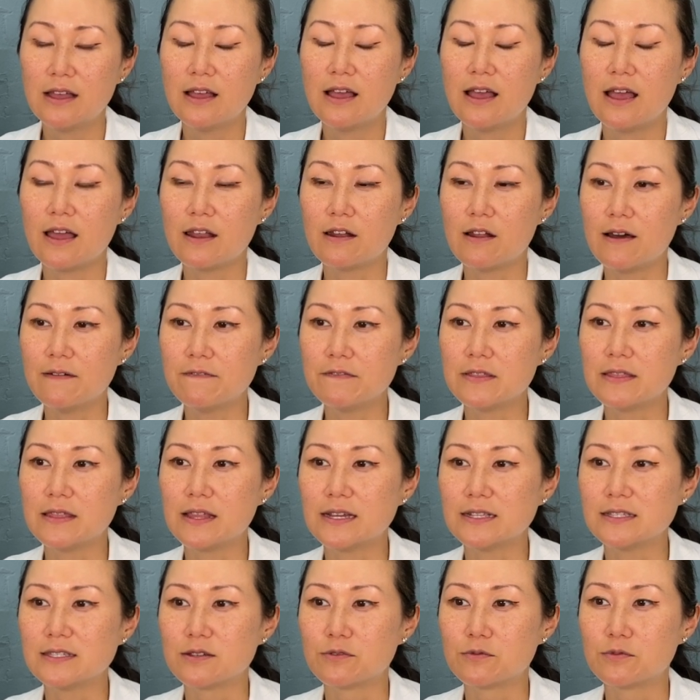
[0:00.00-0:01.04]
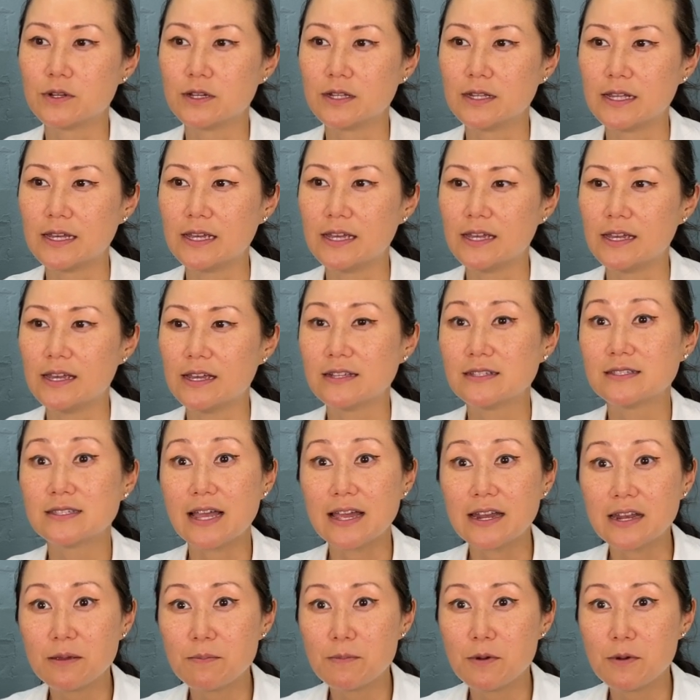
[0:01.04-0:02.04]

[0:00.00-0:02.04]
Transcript: And often that's a really exciting